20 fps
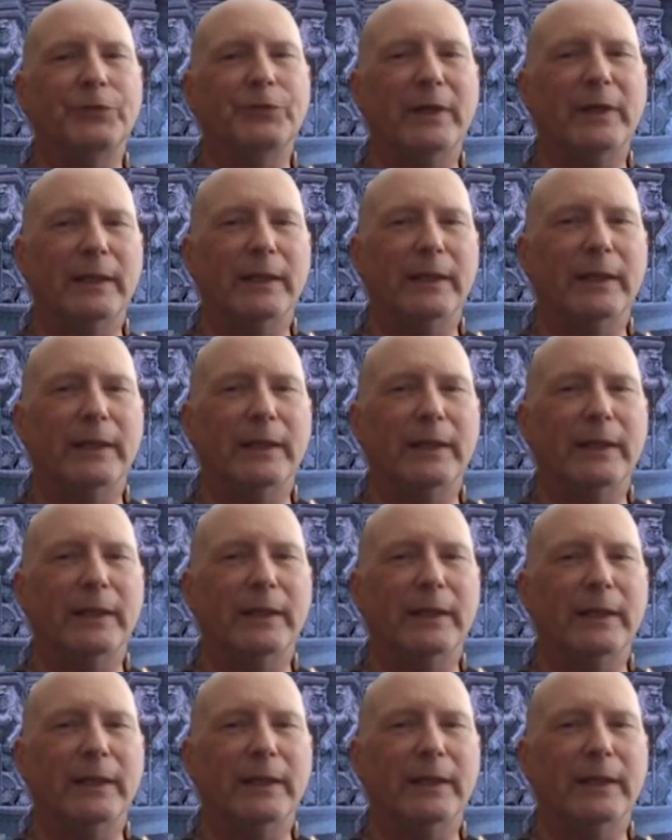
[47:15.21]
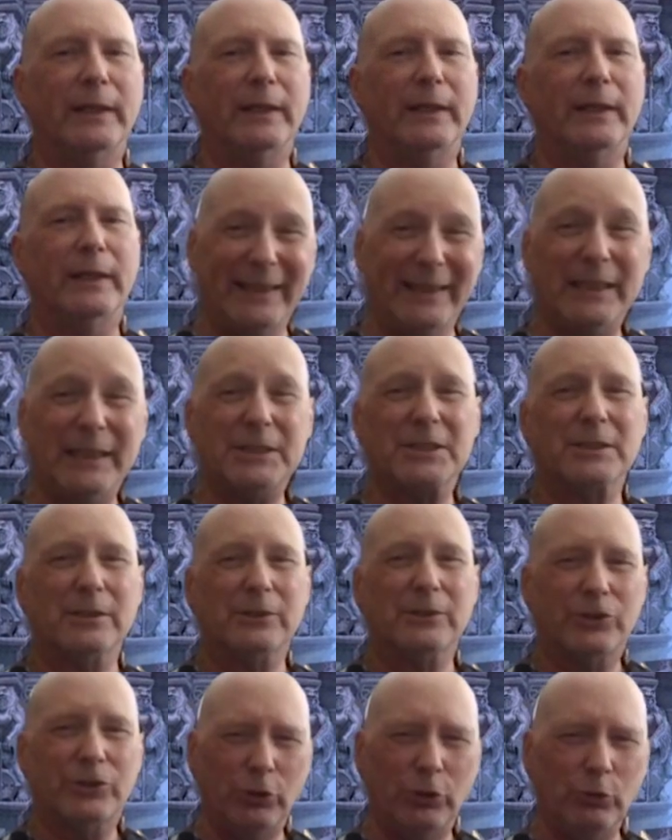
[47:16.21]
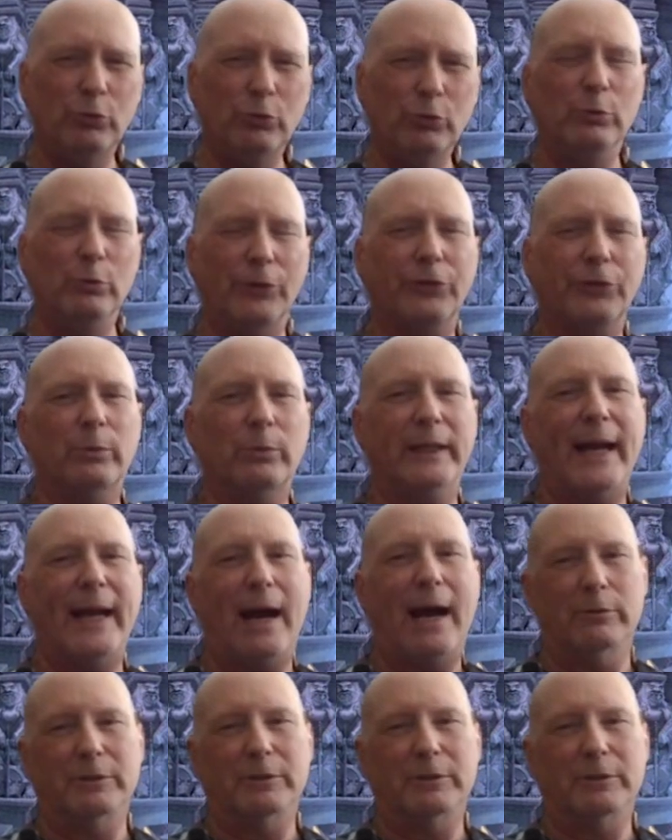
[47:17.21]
think at least two three hour